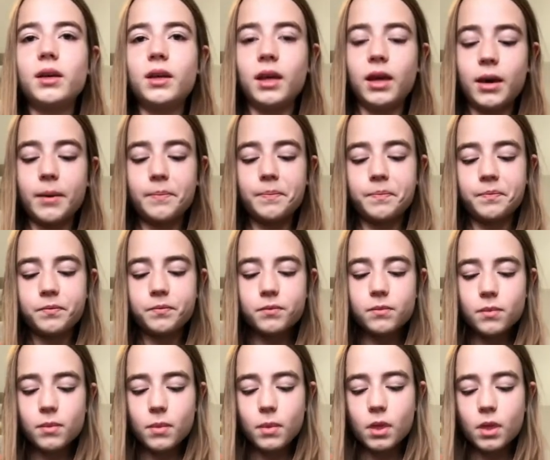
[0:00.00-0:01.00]
Yeah.
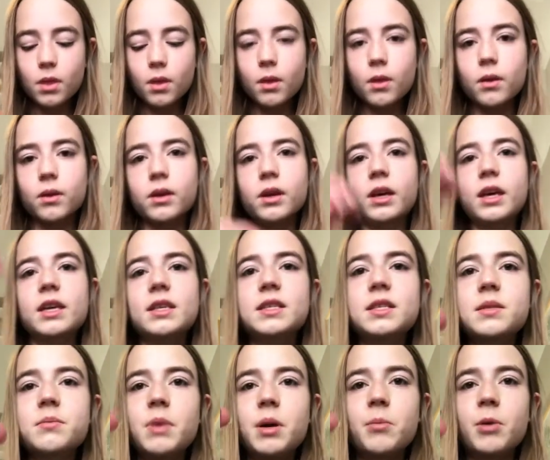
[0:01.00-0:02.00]
Okay,
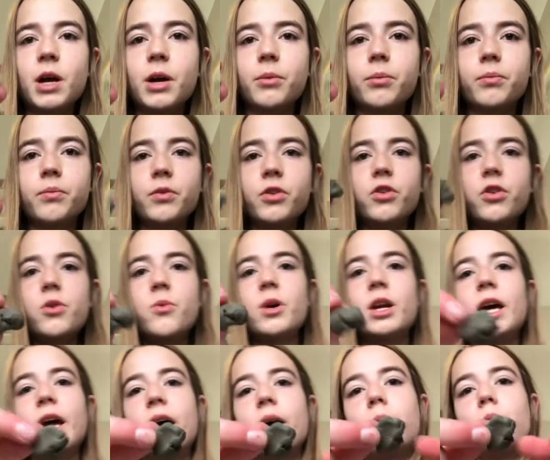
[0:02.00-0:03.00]
this is my brown. So you
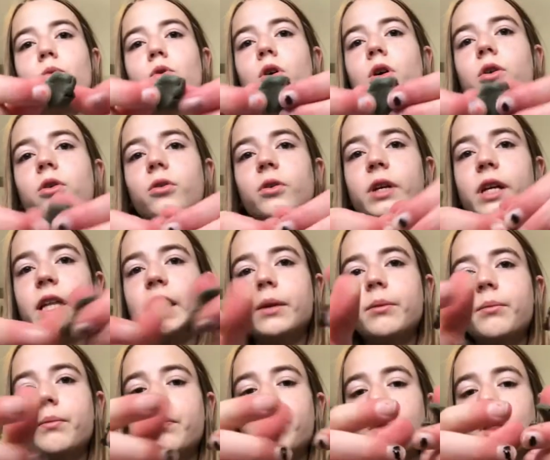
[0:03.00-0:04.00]
want to add more
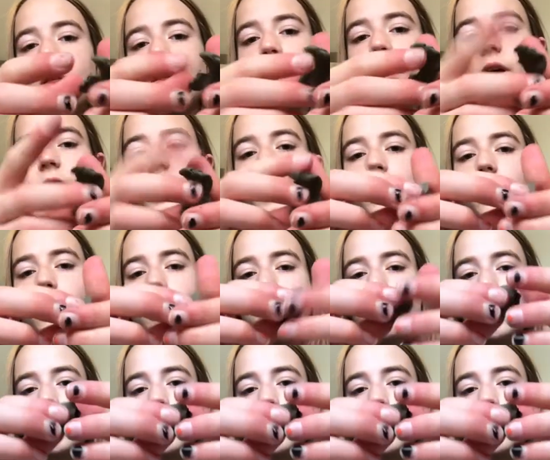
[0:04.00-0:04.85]
green than